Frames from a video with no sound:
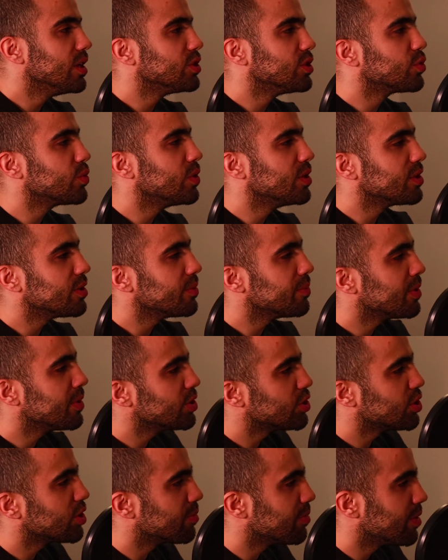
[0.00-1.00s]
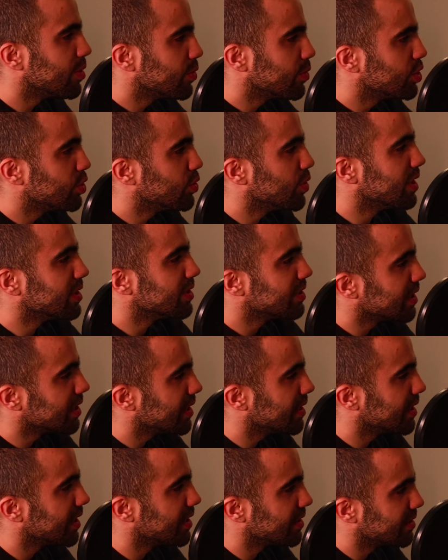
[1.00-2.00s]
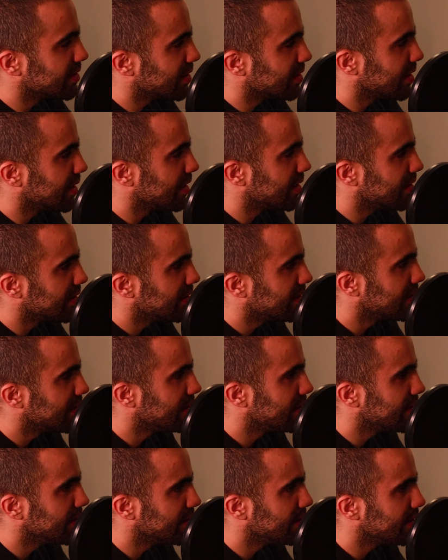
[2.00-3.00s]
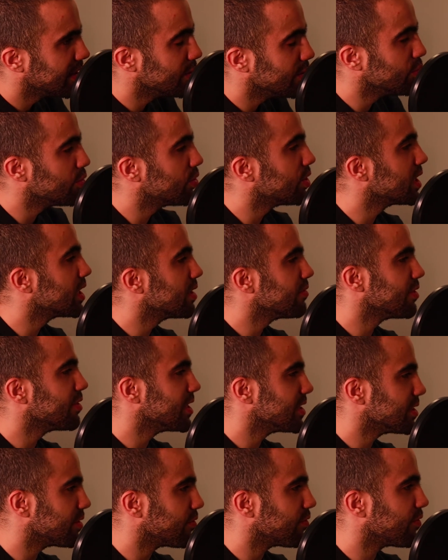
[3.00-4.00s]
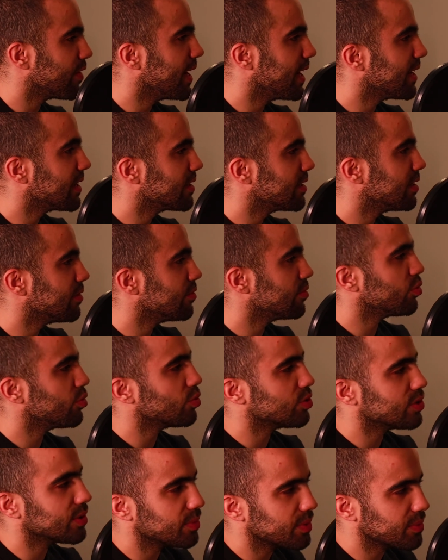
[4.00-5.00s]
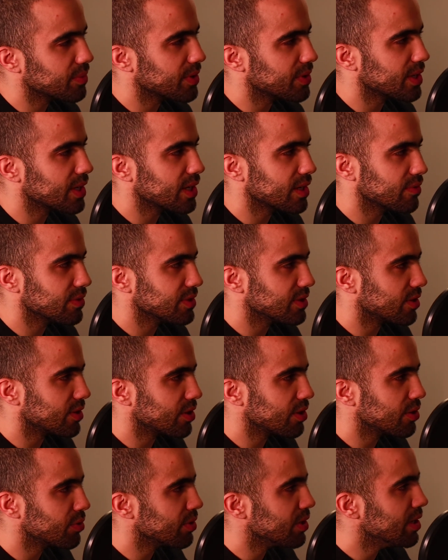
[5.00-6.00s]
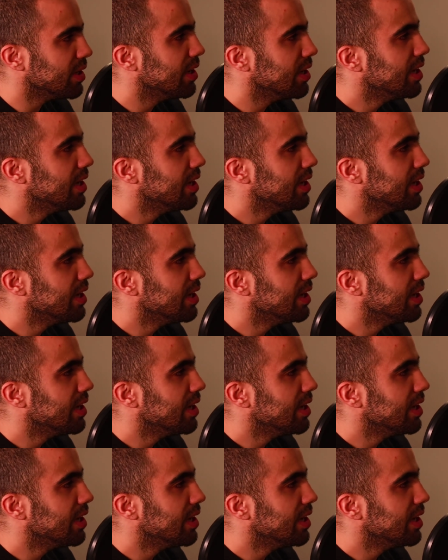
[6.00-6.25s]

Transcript: I just wanted to mention about what you had said that it's that you think of it as a fact, even though some people think of it as a theory.